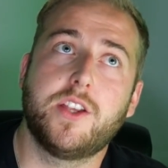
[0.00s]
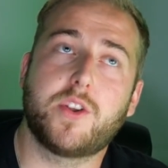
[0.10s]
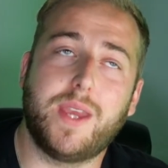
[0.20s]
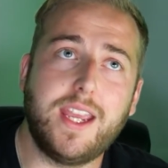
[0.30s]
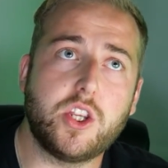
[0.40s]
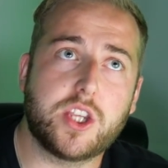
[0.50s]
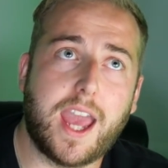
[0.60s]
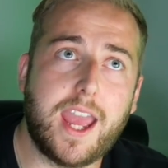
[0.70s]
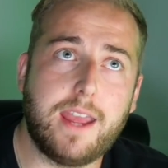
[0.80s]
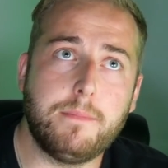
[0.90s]
So each
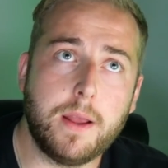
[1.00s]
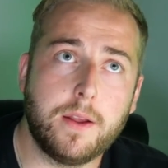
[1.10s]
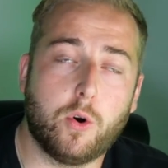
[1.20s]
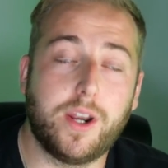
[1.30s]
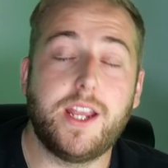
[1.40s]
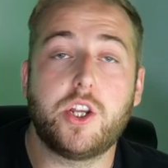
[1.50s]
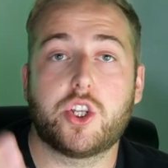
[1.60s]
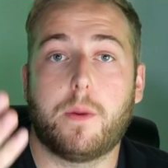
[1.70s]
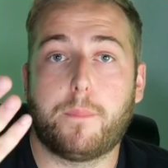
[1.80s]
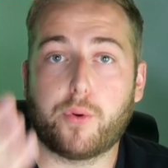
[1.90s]
game or
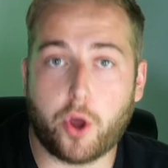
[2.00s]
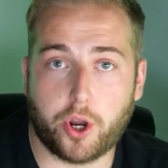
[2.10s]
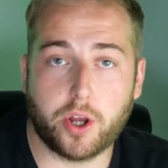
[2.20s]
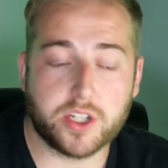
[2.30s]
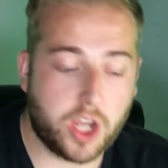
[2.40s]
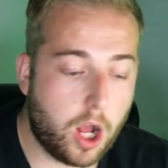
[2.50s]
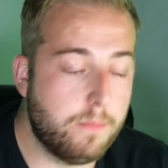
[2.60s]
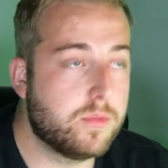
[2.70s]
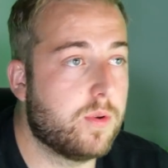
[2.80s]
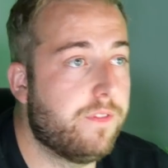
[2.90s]
each product
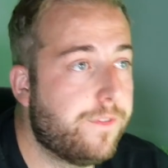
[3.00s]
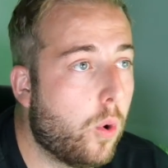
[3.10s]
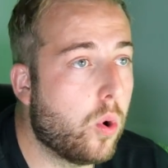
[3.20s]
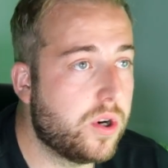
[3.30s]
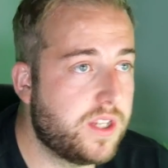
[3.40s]
comes with 4